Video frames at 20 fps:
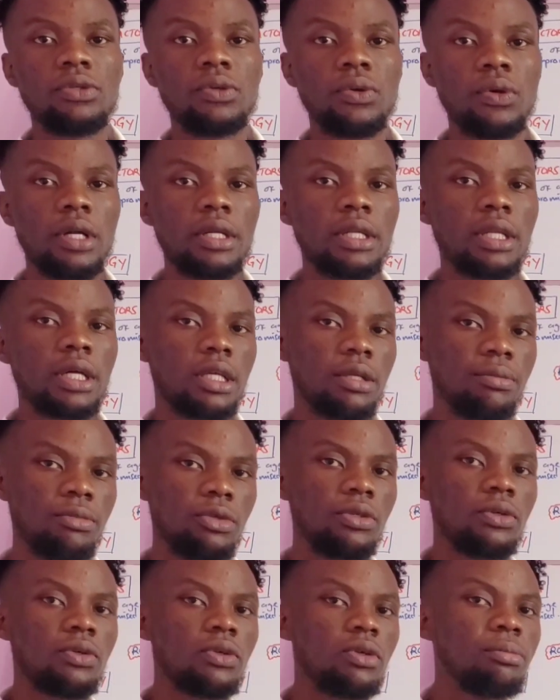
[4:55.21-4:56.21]
No wonder
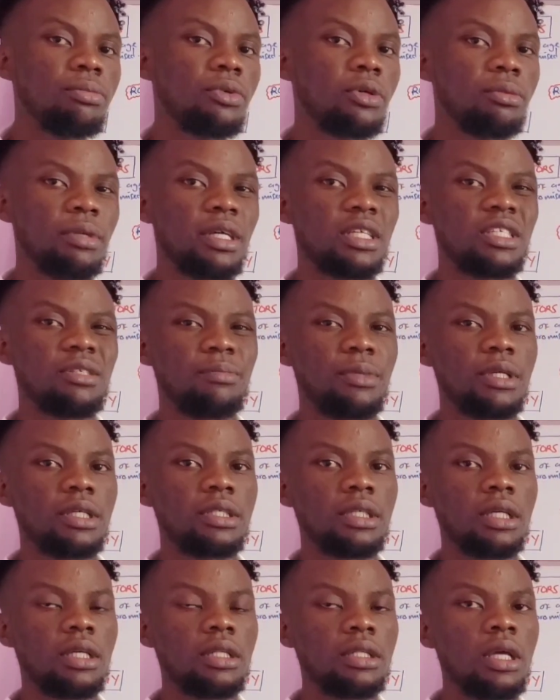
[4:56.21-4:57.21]
immunocompromised
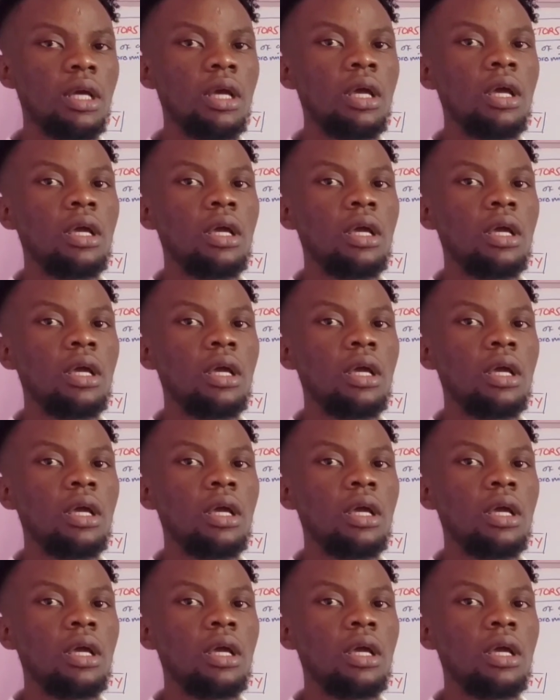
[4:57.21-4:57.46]
patient